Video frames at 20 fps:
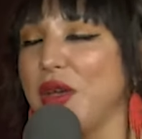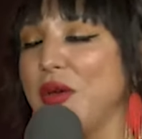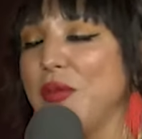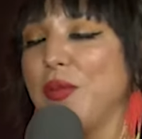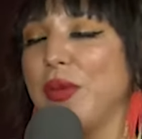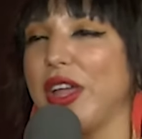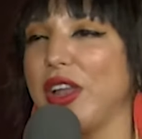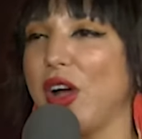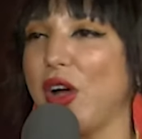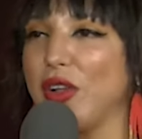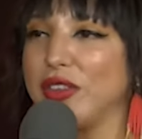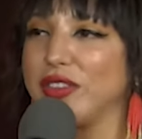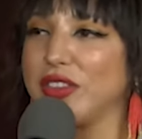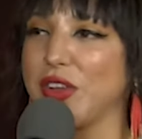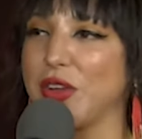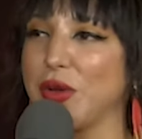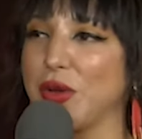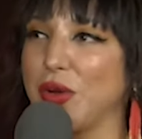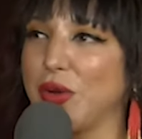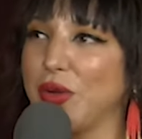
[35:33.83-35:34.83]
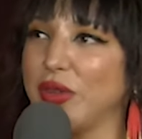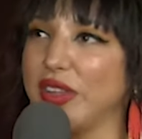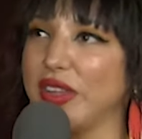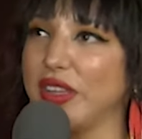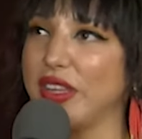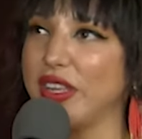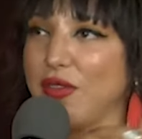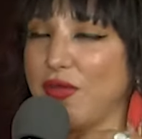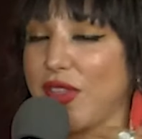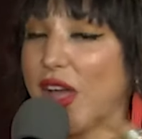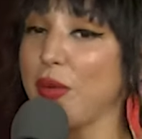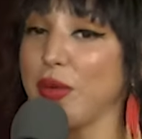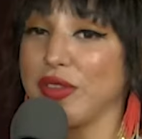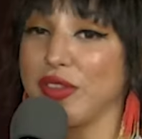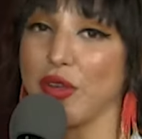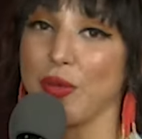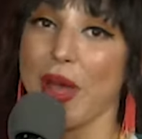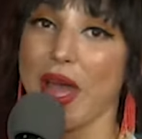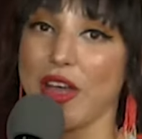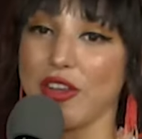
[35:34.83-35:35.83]
But also, if that was
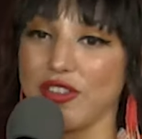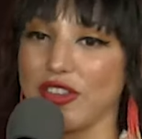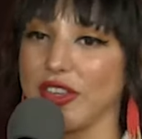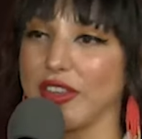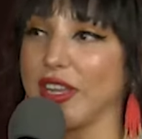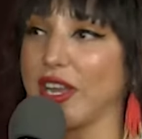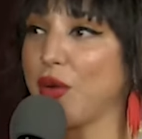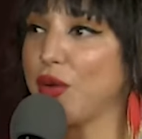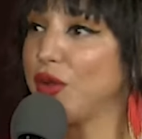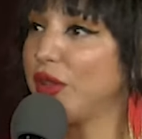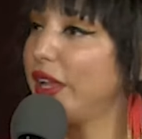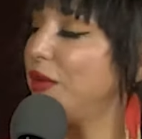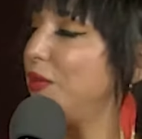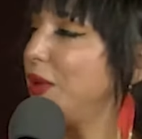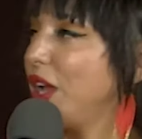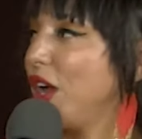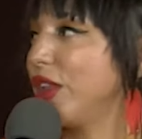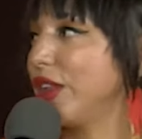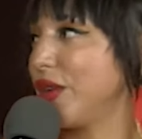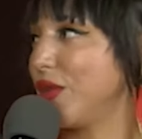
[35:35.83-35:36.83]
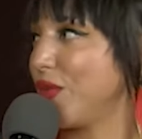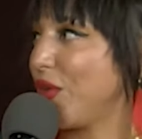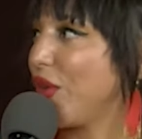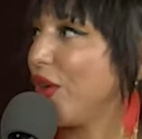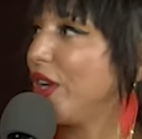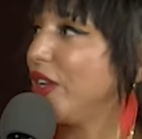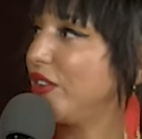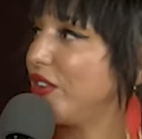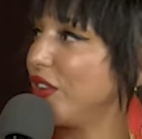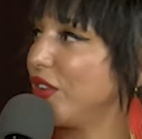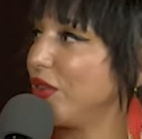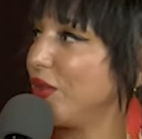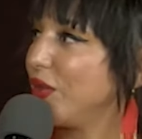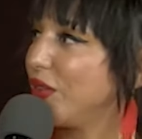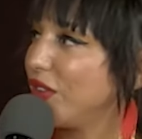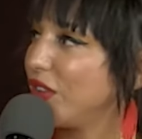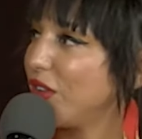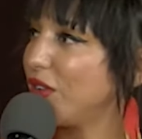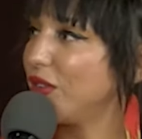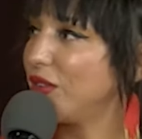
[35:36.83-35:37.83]
their passion, then I would like be all in for it too.
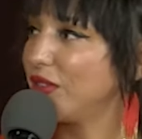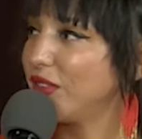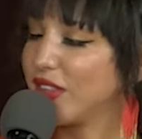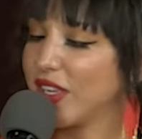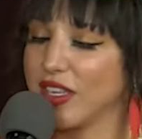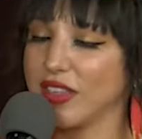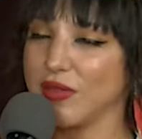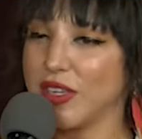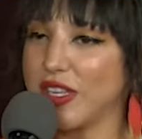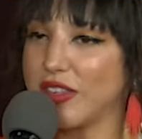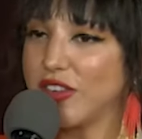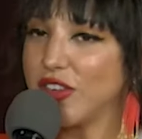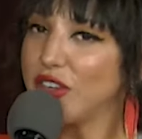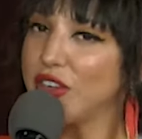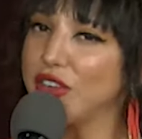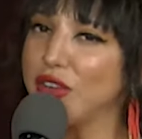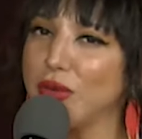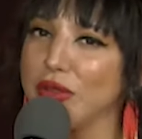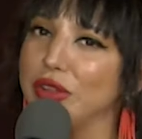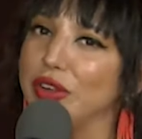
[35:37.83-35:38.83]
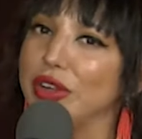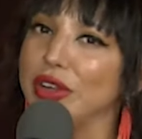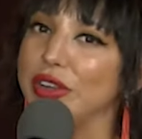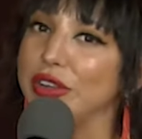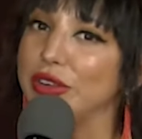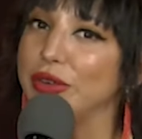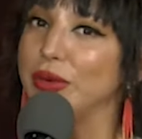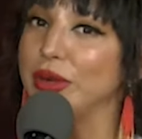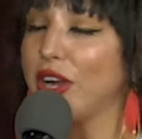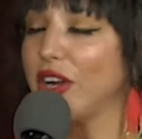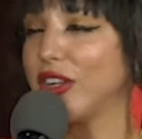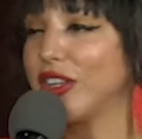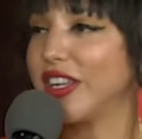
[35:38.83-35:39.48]
So it's like kids are gonna do what they're gonna do regardless.